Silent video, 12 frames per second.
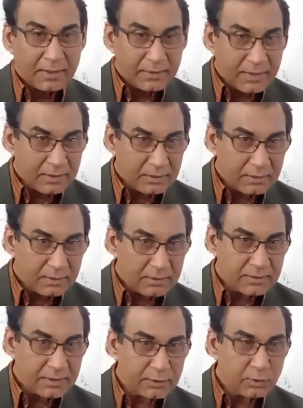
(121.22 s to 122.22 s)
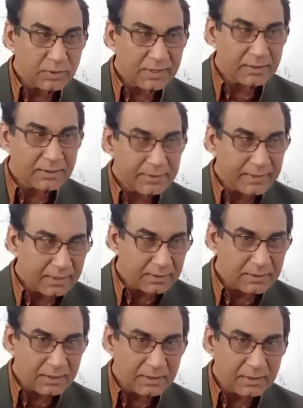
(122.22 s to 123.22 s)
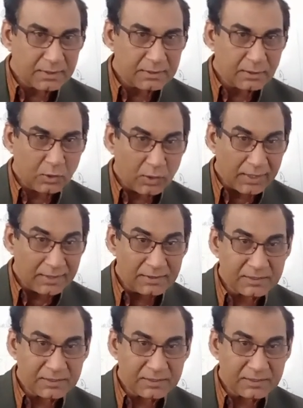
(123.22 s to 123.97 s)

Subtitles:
then you can detect the oily